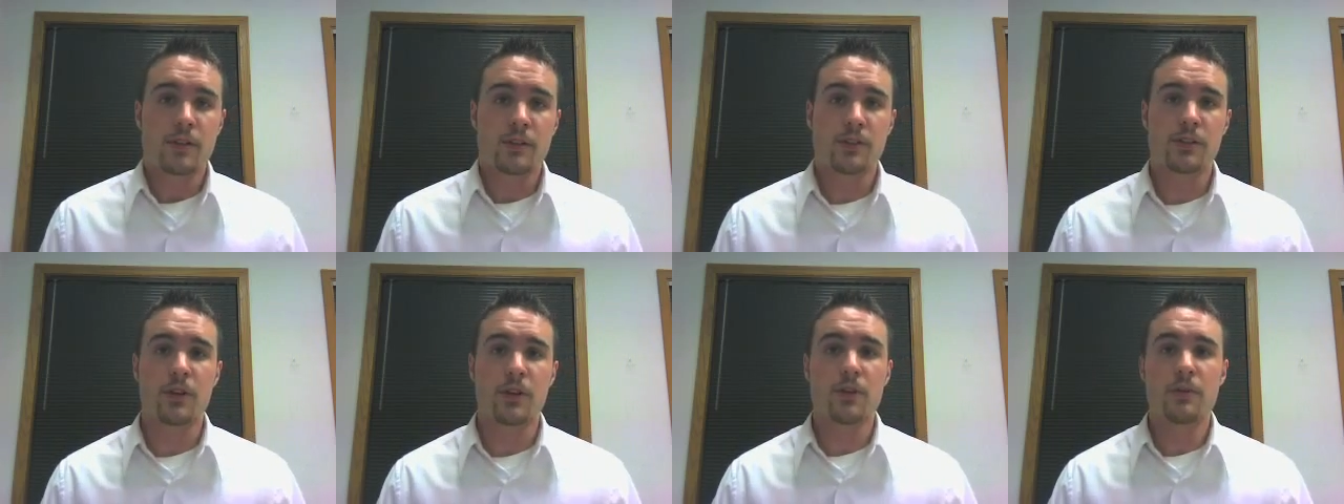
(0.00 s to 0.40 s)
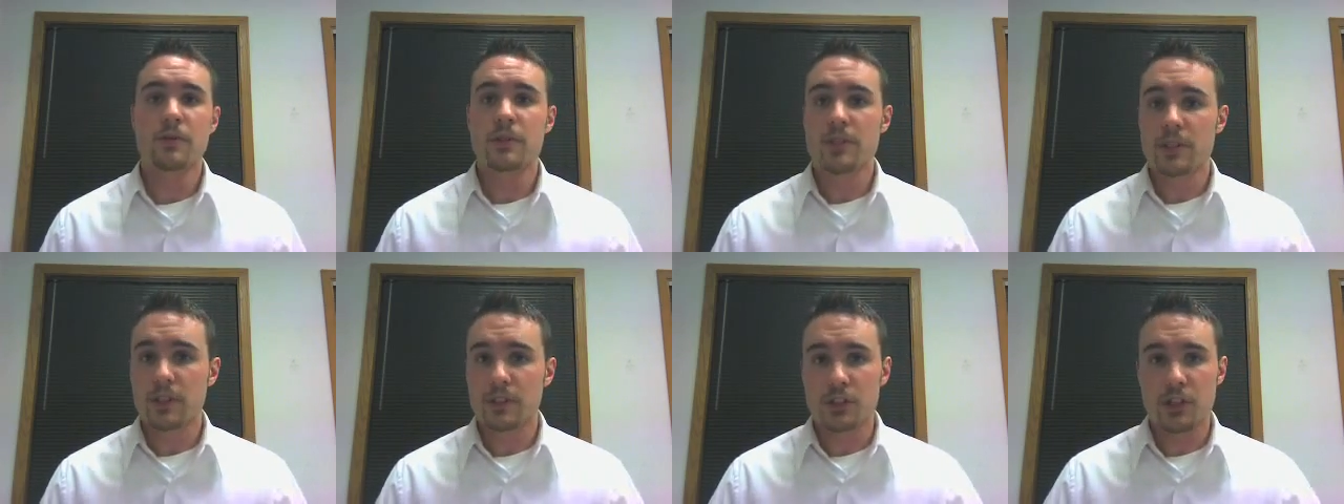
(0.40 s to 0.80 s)

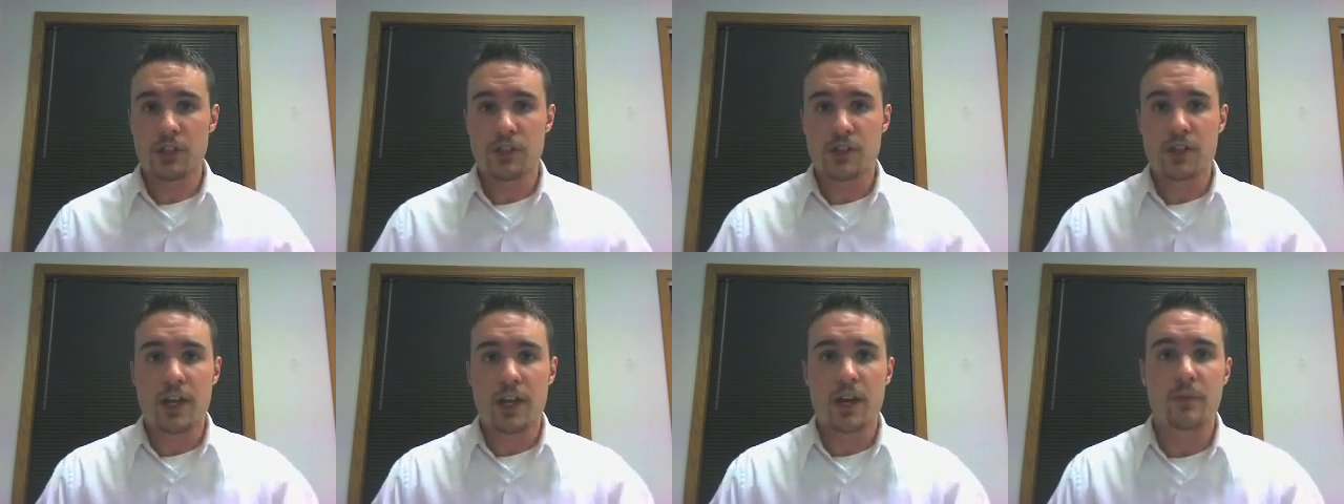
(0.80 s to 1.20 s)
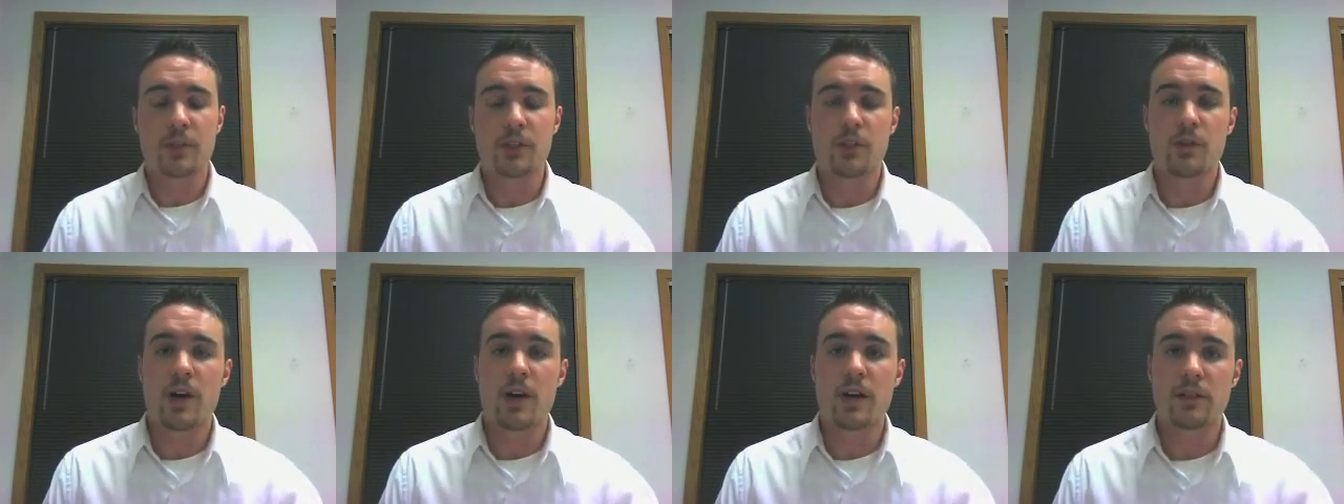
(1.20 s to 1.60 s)
So just
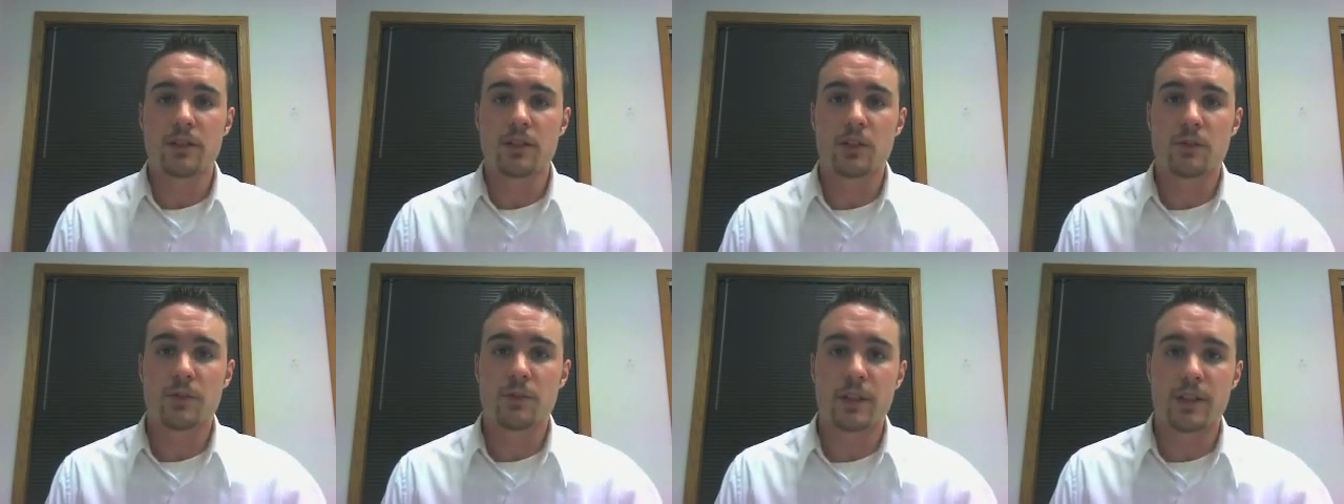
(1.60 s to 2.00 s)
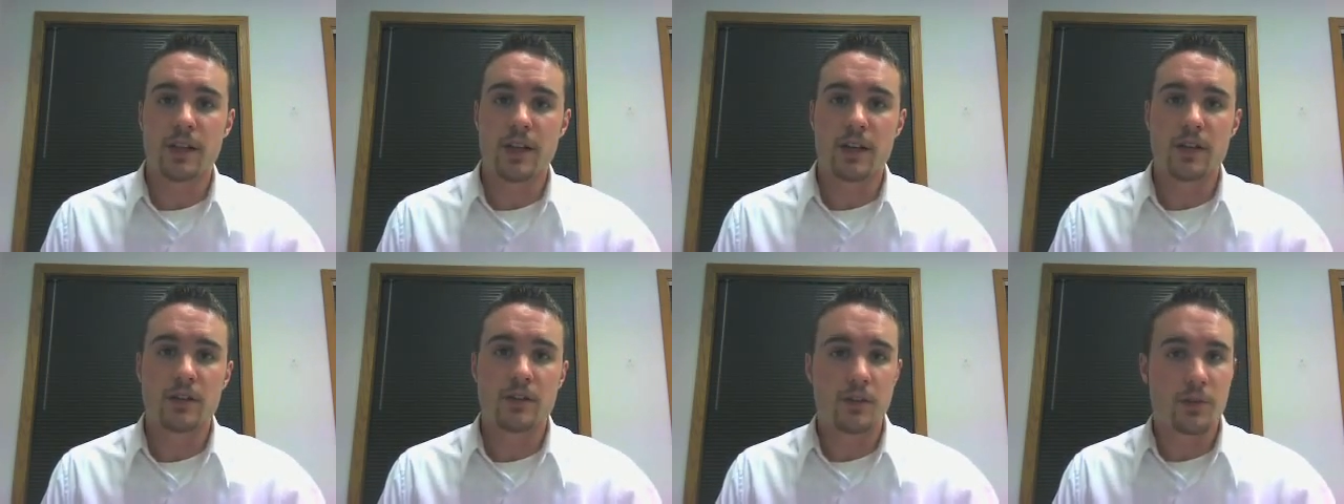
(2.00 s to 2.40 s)
helping you out a little bit
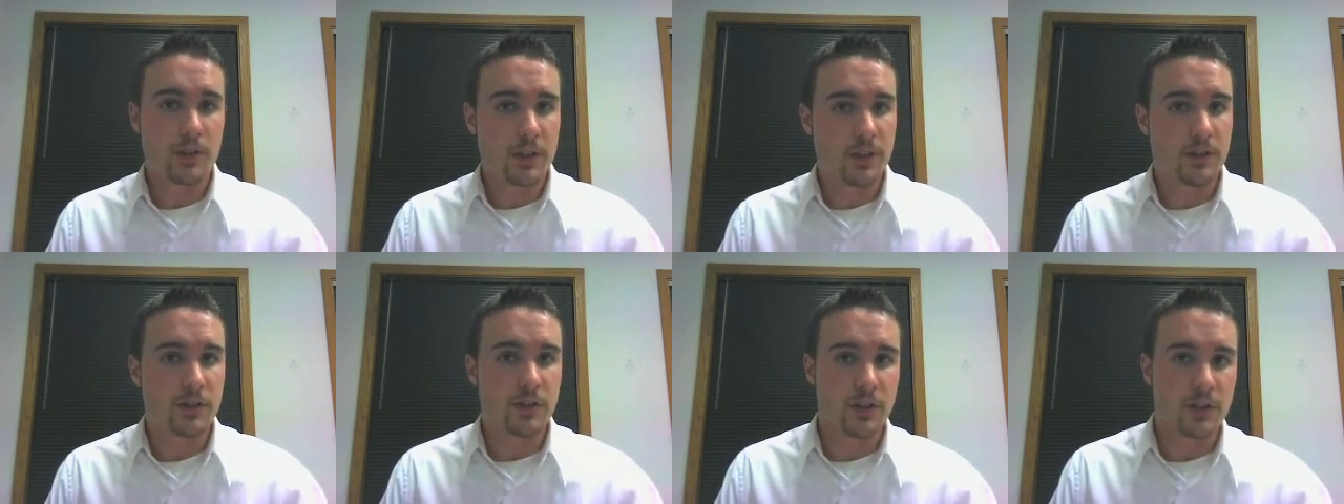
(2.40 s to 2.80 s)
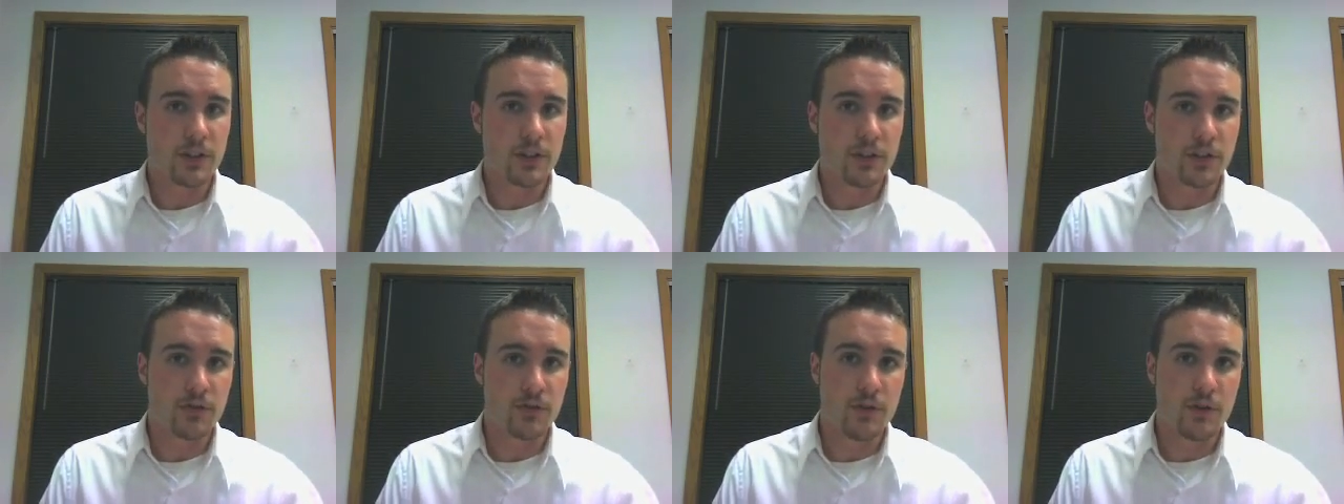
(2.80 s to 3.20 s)
there, doing your
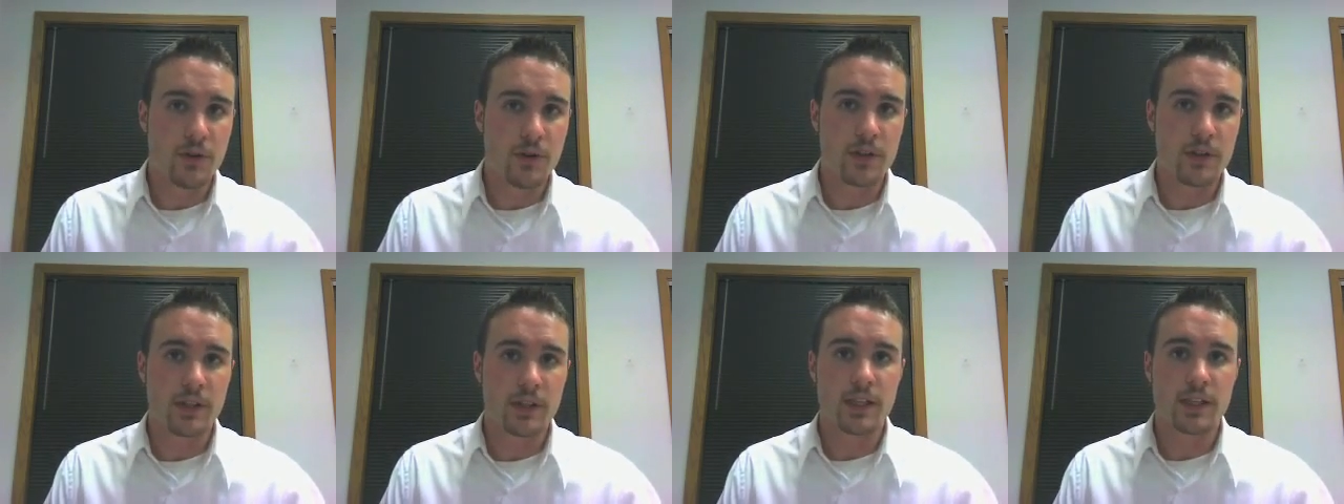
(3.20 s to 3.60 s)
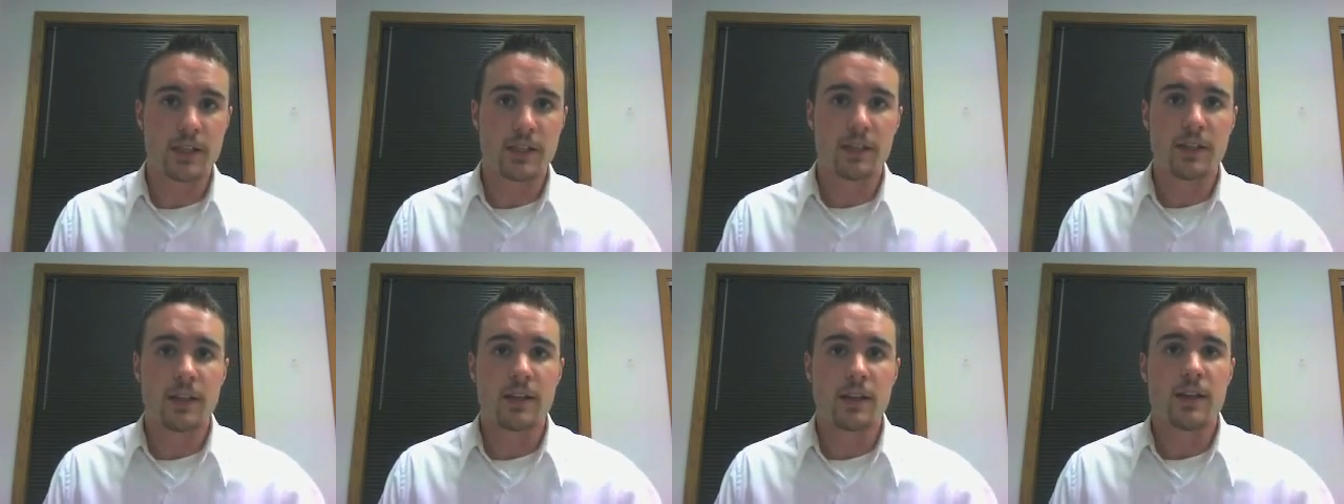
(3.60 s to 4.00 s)
search for
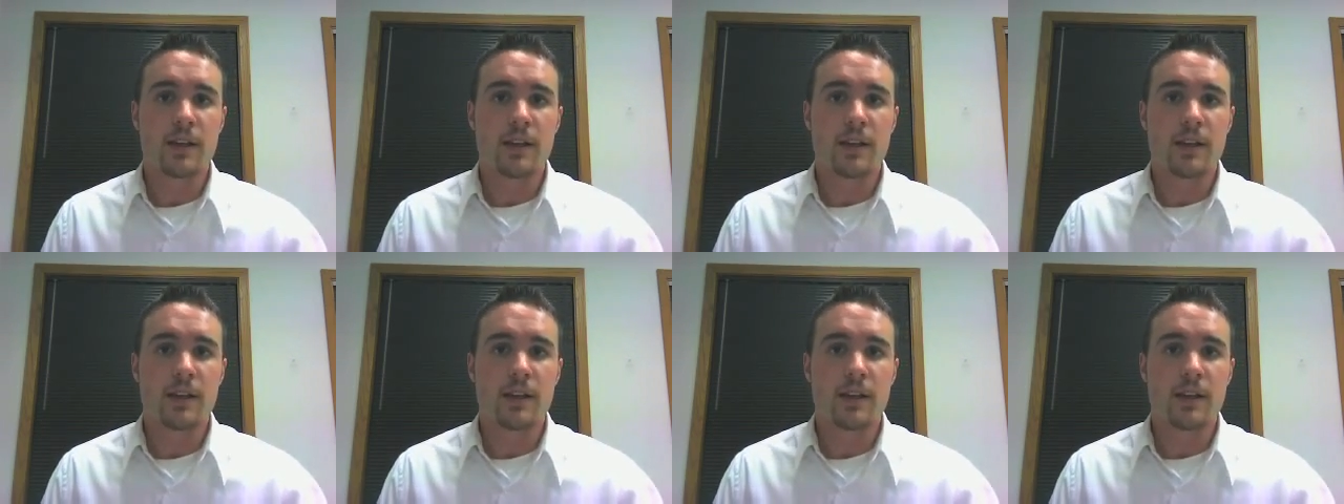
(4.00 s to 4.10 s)
the